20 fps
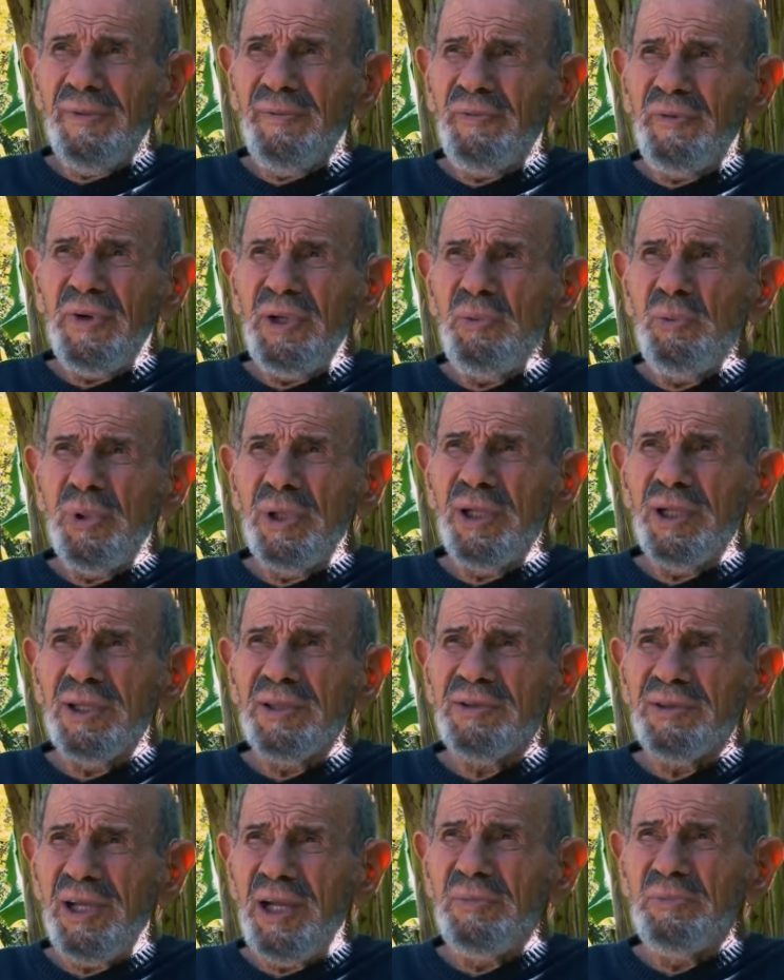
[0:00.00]
The free will
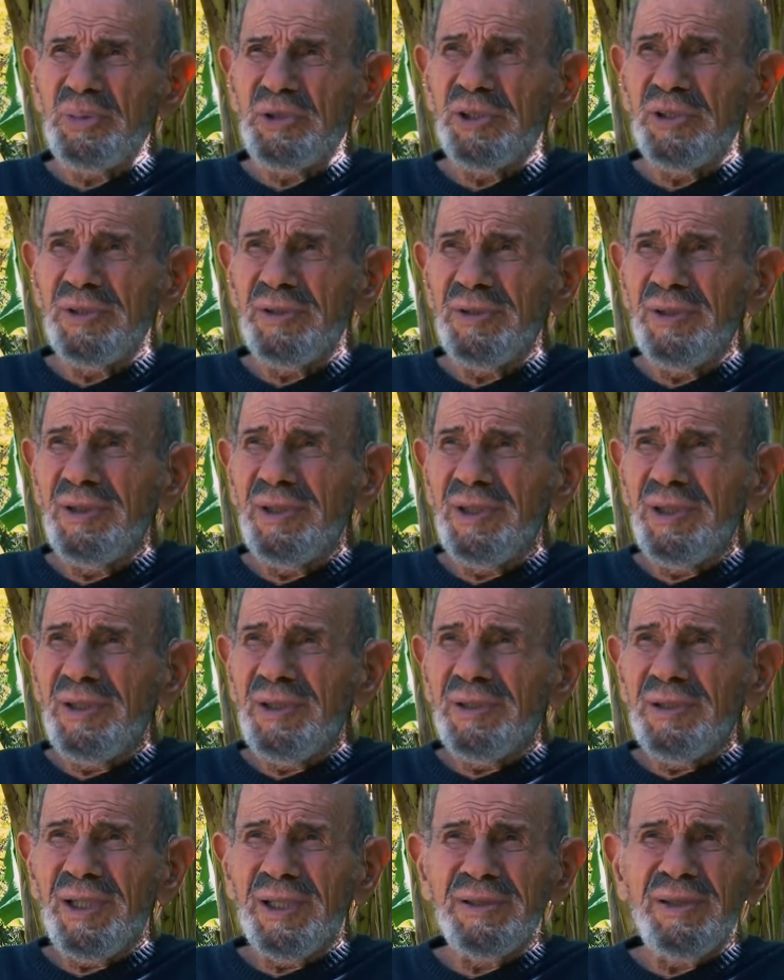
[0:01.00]
assumption
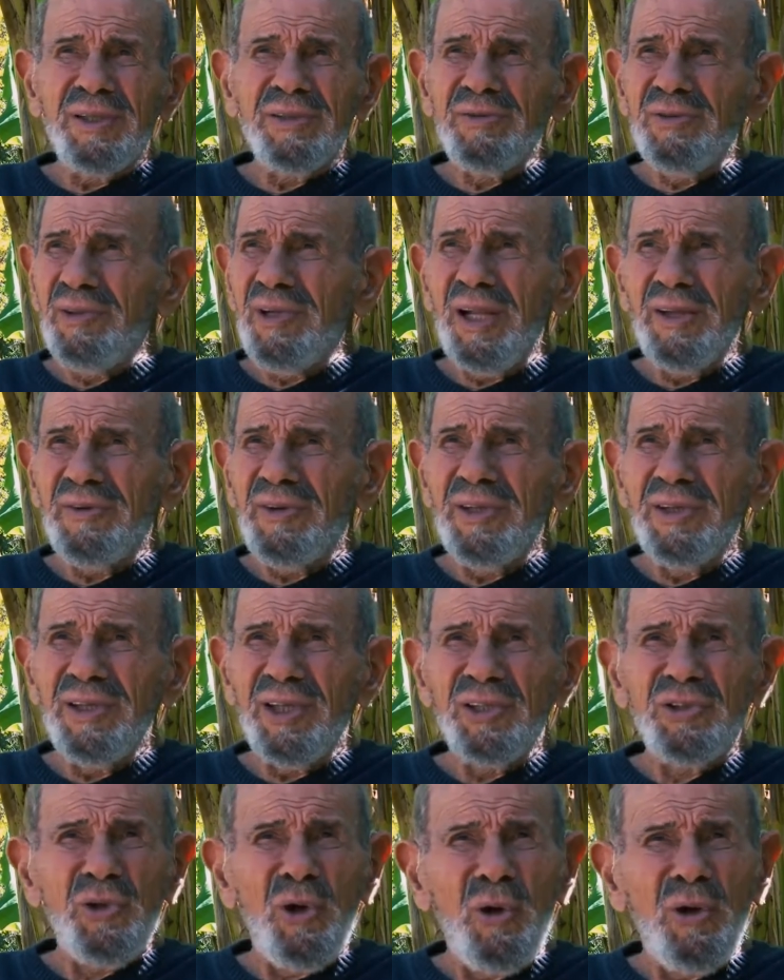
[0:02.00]
that there's nothing
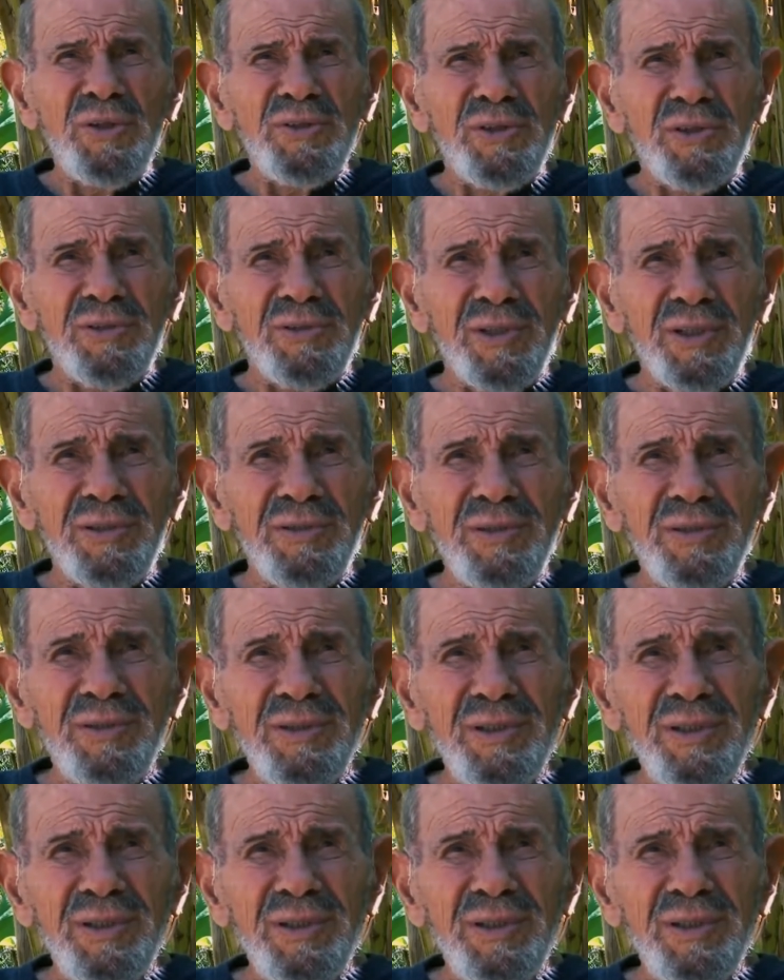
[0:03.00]
that causes it